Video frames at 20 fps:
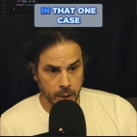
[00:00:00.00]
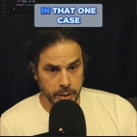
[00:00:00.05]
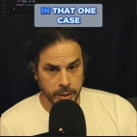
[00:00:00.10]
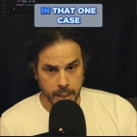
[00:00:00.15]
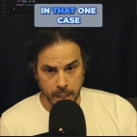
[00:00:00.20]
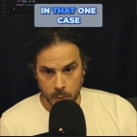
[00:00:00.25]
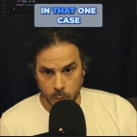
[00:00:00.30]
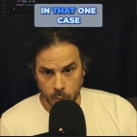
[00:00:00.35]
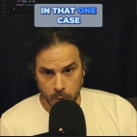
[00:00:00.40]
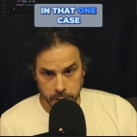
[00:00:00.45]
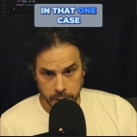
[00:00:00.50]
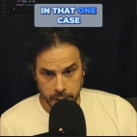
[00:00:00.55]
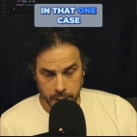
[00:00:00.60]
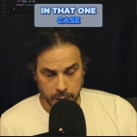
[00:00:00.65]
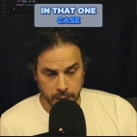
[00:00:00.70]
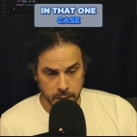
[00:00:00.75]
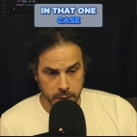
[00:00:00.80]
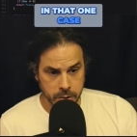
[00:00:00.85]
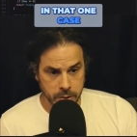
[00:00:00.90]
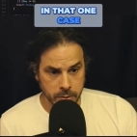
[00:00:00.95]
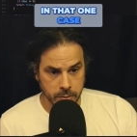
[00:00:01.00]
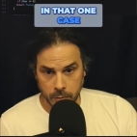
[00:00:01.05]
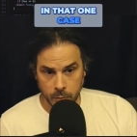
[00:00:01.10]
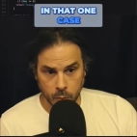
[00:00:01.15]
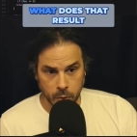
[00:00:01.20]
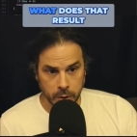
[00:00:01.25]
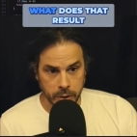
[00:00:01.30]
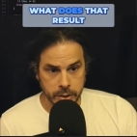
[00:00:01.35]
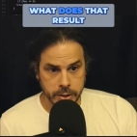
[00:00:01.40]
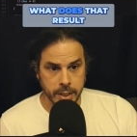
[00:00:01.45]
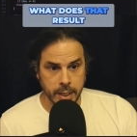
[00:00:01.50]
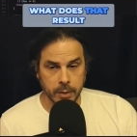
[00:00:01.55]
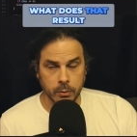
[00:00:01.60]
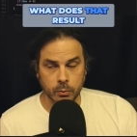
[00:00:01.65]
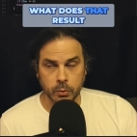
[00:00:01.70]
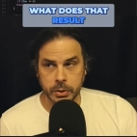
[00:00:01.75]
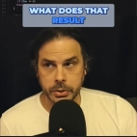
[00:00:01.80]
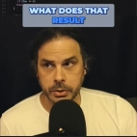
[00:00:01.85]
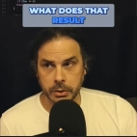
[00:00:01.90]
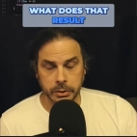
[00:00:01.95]
in that one case? What does that
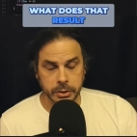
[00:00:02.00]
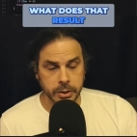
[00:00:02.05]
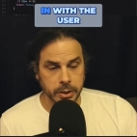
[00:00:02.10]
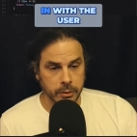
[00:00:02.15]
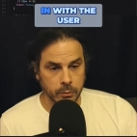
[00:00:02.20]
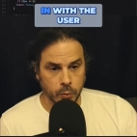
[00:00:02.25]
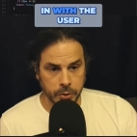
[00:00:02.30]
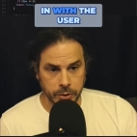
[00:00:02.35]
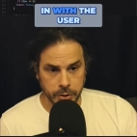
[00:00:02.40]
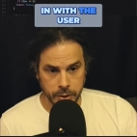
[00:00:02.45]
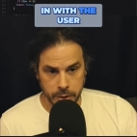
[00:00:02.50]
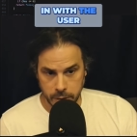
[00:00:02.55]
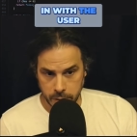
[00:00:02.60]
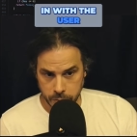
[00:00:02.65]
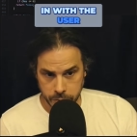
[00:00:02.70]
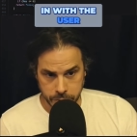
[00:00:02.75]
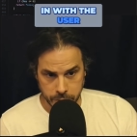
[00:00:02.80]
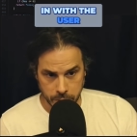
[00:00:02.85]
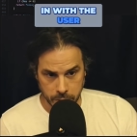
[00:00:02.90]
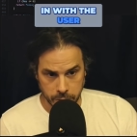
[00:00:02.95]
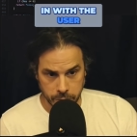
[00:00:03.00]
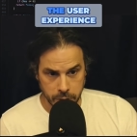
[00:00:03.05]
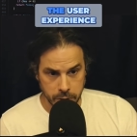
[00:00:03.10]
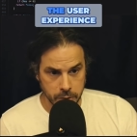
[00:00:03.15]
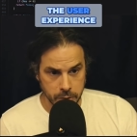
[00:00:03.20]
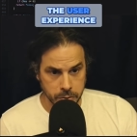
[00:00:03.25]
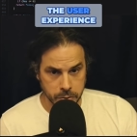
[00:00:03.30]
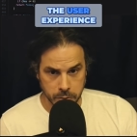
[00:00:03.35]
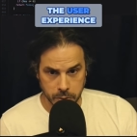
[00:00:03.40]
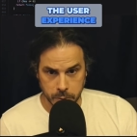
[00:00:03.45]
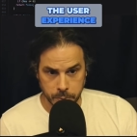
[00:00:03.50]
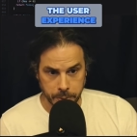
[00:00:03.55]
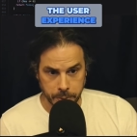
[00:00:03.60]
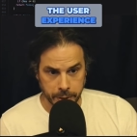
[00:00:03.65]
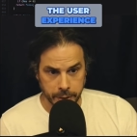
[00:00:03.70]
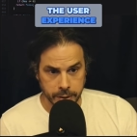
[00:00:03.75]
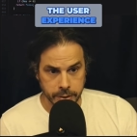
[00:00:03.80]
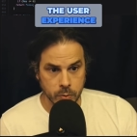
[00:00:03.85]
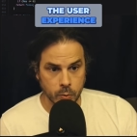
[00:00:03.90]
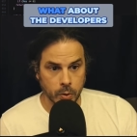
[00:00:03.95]
result in with the user, the user
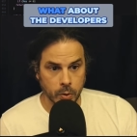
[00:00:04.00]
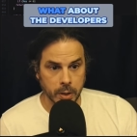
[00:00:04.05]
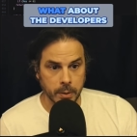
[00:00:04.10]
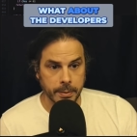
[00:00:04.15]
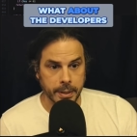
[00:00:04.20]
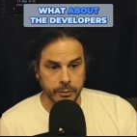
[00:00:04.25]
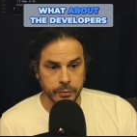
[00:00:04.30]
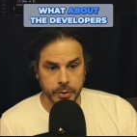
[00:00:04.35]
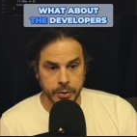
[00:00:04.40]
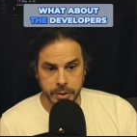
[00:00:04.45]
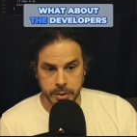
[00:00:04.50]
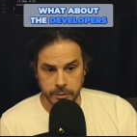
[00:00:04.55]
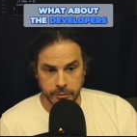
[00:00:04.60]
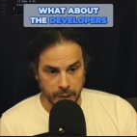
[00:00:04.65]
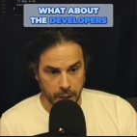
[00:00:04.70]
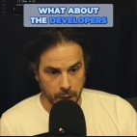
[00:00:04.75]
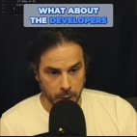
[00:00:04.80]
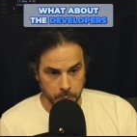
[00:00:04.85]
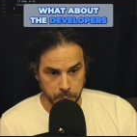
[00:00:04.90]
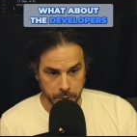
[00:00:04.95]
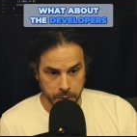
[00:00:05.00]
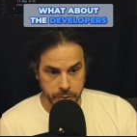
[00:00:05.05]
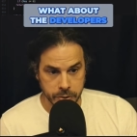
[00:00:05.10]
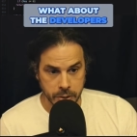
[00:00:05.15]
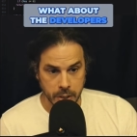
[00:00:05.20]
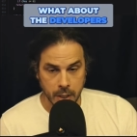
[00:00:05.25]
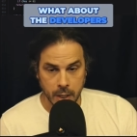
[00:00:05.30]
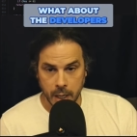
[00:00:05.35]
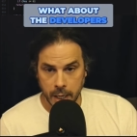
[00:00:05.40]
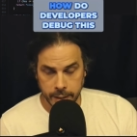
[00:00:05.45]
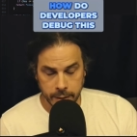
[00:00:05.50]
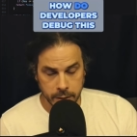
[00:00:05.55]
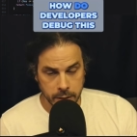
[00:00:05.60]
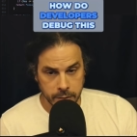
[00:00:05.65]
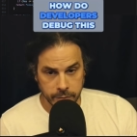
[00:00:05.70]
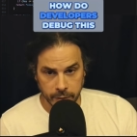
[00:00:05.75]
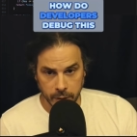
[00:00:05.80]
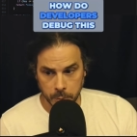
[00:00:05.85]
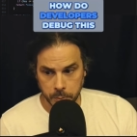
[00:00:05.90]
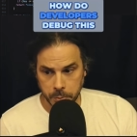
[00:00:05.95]
experience? What about the developers? How do
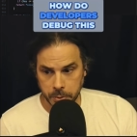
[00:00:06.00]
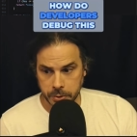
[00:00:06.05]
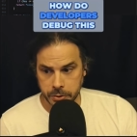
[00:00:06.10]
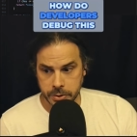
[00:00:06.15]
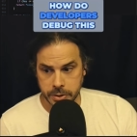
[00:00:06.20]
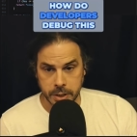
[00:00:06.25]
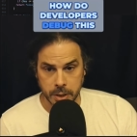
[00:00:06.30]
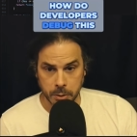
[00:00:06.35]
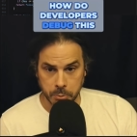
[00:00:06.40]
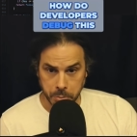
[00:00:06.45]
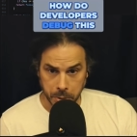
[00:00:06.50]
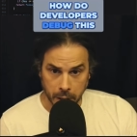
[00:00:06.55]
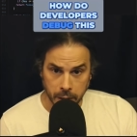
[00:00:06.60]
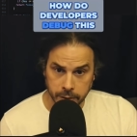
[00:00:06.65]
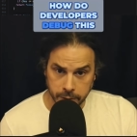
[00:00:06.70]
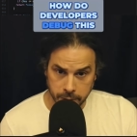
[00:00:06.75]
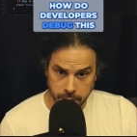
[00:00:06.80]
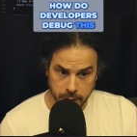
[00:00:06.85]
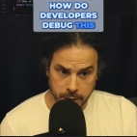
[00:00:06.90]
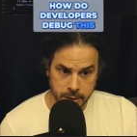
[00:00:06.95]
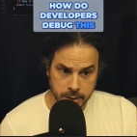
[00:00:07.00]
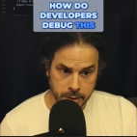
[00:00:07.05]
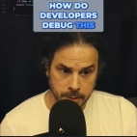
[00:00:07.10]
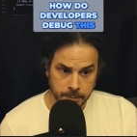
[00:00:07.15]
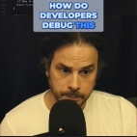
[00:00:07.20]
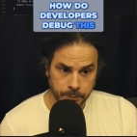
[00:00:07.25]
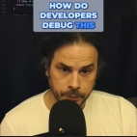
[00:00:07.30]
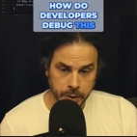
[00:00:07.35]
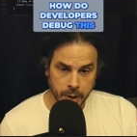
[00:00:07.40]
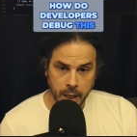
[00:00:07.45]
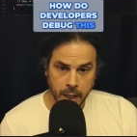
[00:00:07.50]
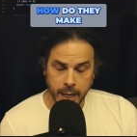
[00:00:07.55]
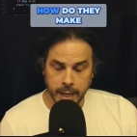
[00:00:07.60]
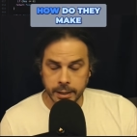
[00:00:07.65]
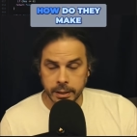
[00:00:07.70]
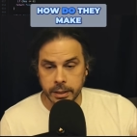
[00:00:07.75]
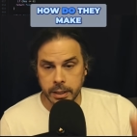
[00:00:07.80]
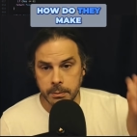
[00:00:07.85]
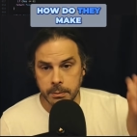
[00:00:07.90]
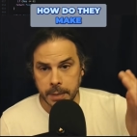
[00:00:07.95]
developers debug this? How
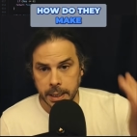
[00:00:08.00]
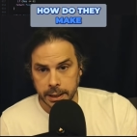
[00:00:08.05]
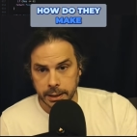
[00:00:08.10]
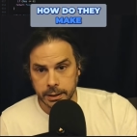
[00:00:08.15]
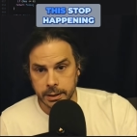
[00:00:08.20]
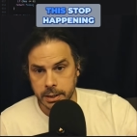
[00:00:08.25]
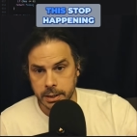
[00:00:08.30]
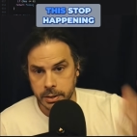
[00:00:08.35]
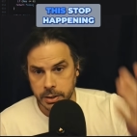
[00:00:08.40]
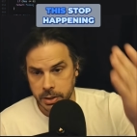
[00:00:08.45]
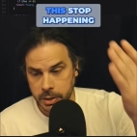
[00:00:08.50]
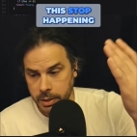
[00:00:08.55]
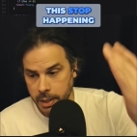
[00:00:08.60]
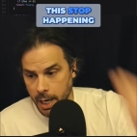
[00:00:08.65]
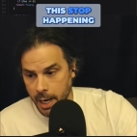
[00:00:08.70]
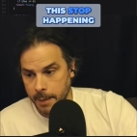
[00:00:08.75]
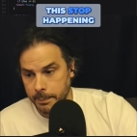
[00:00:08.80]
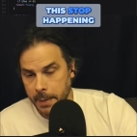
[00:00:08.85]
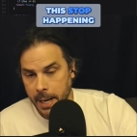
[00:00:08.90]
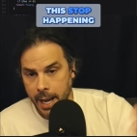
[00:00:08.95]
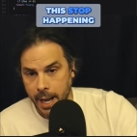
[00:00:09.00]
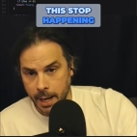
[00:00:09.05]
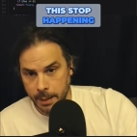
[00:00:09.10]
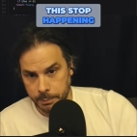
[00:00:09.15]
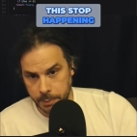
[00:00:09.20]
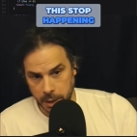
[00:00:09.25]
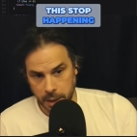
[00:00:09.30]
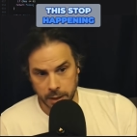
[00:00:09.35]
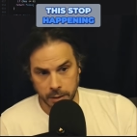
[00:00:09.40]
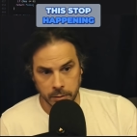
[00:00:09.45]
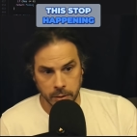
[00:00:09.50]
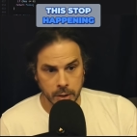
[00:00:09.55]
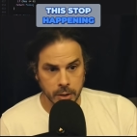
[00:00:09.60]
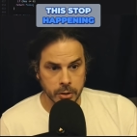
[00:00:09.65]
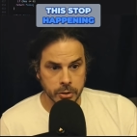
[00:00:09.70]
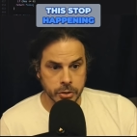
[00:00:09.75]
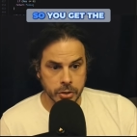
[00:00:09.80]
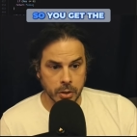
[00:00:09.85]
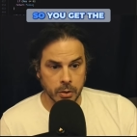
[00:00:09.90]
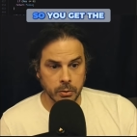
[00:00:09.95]
do they make this stop happening?
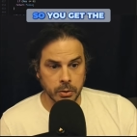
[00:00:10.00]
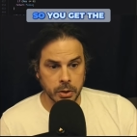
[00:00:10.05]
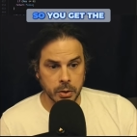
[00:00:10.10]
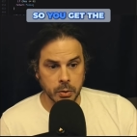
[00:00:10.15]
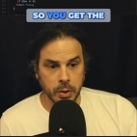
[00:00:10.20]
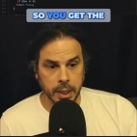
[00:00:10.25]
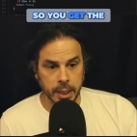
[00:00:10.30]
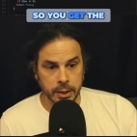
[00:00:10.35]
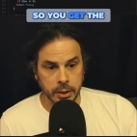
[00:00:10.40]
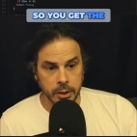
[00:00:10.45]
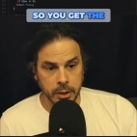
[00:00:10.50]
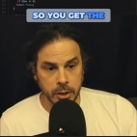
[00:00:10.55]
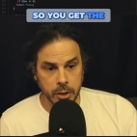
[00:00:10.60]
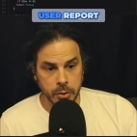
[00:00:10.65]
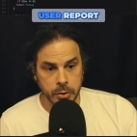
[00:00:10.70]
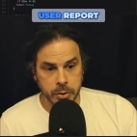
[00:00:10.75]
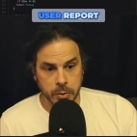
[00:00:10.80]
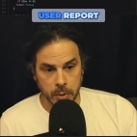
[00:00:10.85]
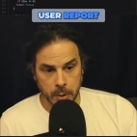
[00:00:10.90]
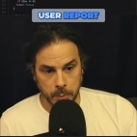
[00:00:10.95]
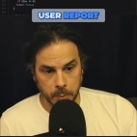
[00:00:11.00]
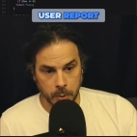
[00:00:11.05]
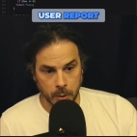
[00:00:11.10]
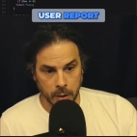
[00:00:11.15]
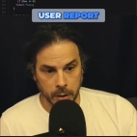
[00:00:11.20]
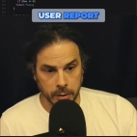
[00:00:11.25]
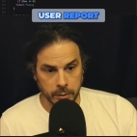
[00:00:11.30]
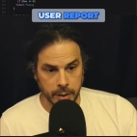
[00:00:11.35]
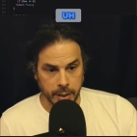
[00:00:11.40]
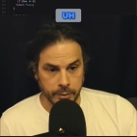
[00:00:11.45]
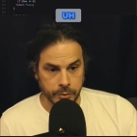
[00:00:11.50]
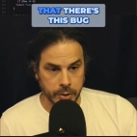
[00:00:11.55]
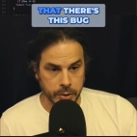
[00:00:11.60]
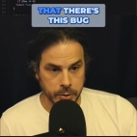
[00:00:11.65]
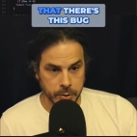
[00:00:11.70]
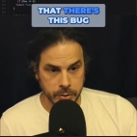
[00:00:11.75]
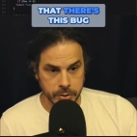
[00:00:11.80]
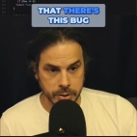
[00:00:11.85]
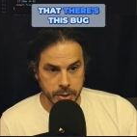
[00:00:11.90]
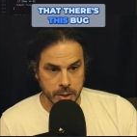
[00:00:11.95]
So you get the user report uh, that
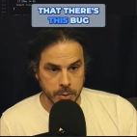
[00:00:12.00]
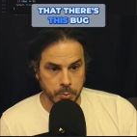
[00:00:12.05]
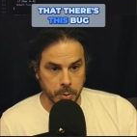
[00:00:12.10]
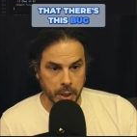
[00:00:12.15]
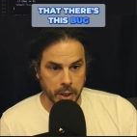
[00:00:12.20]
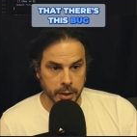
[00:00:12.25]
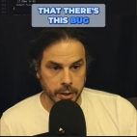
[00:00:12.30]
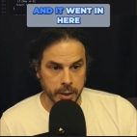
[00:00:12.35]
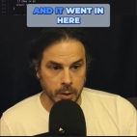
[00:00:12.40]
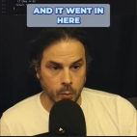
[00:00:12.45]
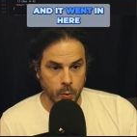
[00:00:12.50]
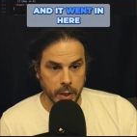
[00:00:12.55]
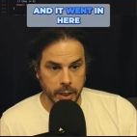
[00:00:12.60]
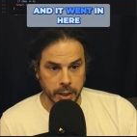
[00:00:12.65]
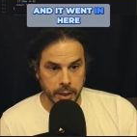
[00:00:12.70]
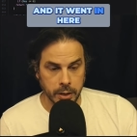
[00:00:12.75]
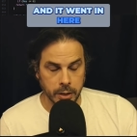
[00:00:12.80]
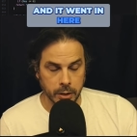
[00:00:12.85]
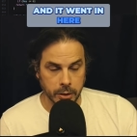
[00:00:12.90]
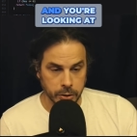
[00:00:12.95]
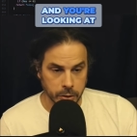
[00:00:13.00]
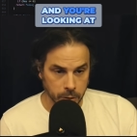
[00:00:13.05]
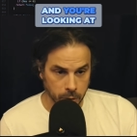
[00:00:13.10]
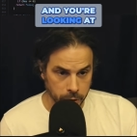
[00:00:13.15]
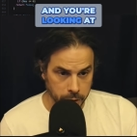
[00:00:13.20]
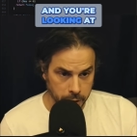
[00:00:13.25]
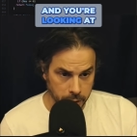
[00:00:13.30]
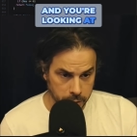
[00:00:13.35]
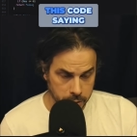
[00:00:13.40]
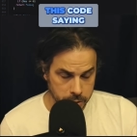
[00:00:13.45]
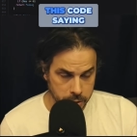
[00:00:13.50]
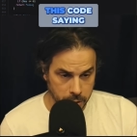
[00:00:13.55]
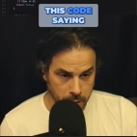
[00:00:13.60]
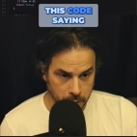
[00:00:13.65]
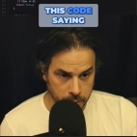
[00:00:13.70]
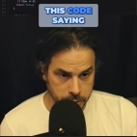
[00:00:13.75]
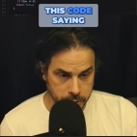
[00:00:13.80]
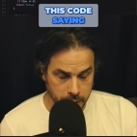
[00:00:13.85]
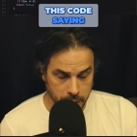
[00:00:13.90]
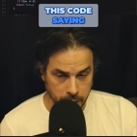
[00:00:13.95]
there's this bug and it went in here, and you're looking at this
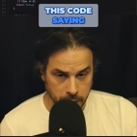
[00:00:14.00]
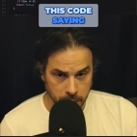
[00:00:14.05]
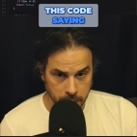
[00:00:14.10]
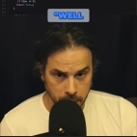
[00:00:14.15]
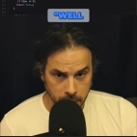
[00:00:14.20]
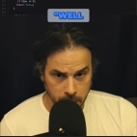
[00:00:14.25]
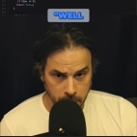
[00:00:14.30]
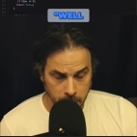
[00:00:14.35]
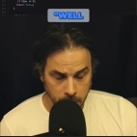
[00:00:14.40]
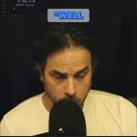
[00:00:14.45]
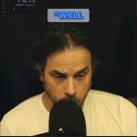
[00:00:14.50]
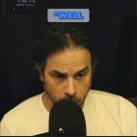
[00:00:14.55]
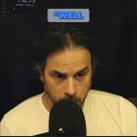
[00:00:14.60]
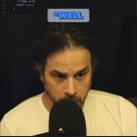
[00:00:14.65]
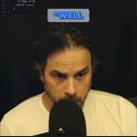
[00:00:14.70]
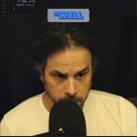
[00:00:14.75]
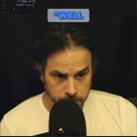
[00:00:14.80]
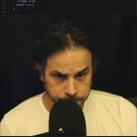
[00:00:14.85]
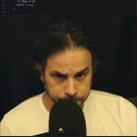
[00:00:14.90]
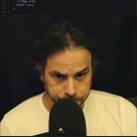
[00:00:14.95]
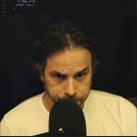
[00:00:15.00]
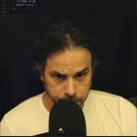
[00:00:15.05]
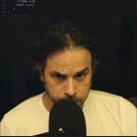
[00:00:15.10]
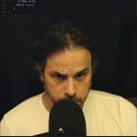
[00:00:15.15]
code saying, well,